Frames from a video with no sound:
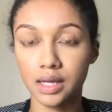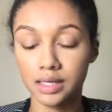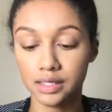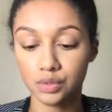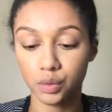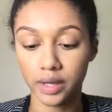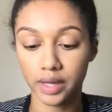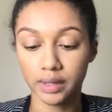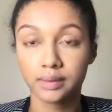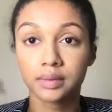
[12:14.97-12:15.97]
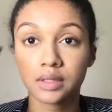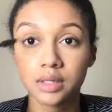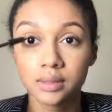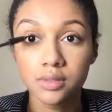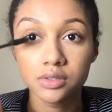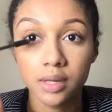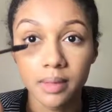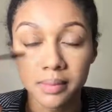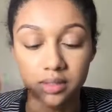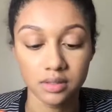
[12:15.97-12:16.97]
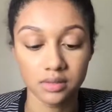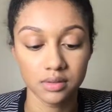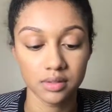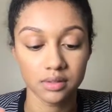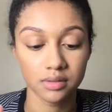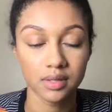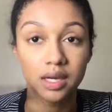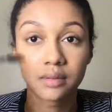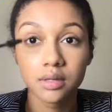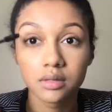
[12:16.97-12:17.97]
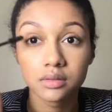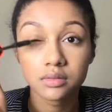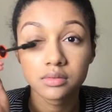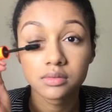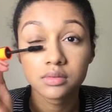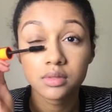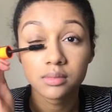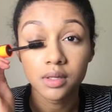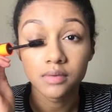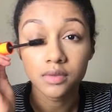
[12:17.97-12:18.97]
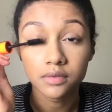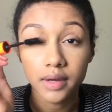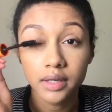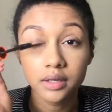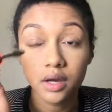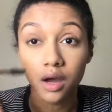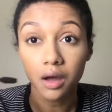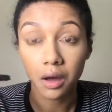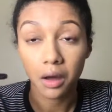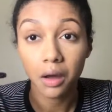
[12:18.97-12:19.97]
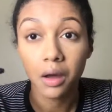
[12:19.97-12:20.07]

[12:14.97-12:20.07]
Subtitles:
it's okay. I'll try my best to do this on camera. I'm not a viewfinder. Oh,